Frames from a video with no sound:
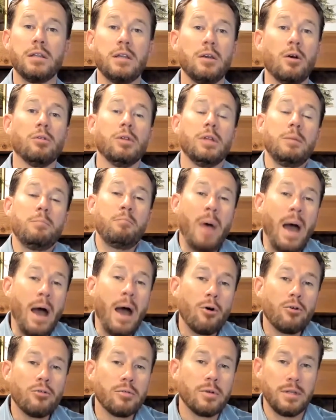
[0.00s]
the only
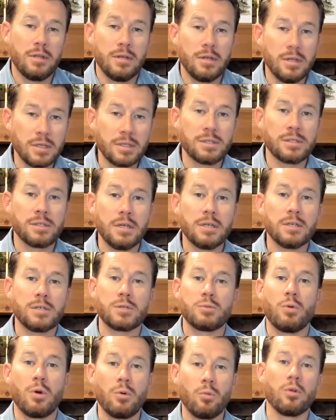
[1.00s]
boundary that
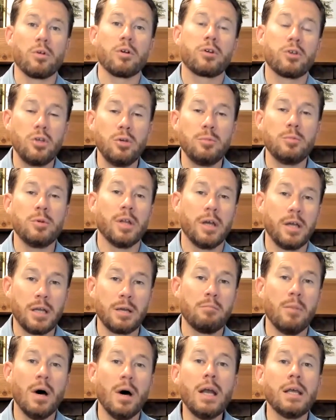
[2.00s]
exists when we're
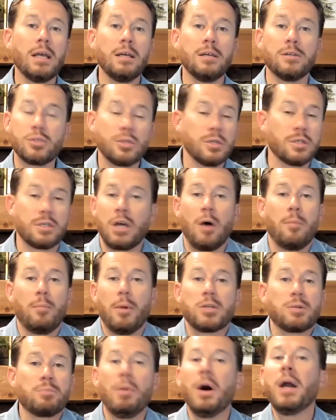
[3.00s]
accumulating money is just how
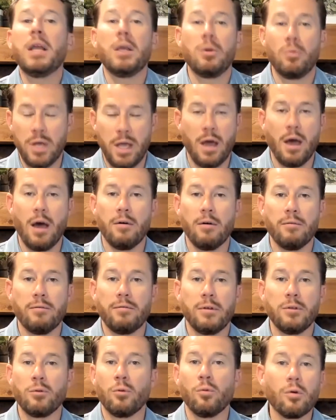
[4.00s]
much money we have.
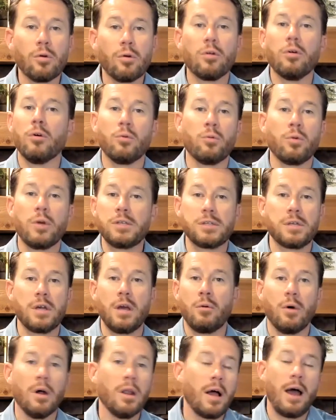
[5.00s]
In the world, we say,
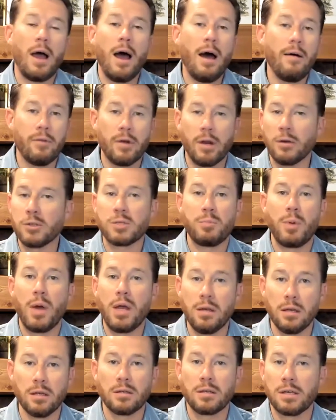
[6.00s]
well, I have it, I'll
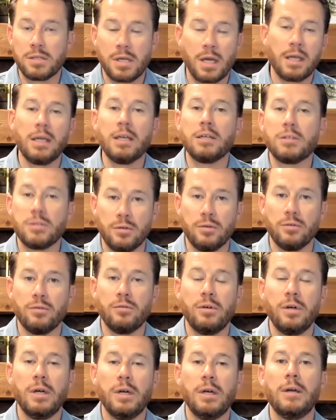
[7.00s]
spend it because I get to.
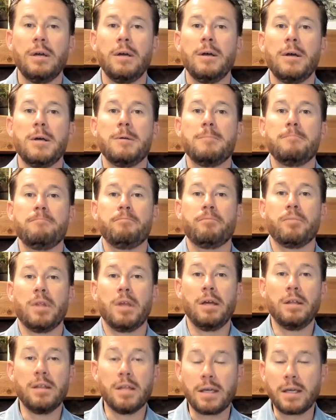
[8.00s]

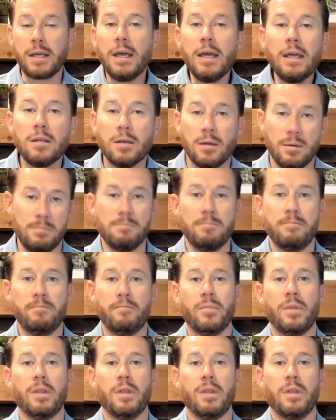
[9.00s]
In the kingdom,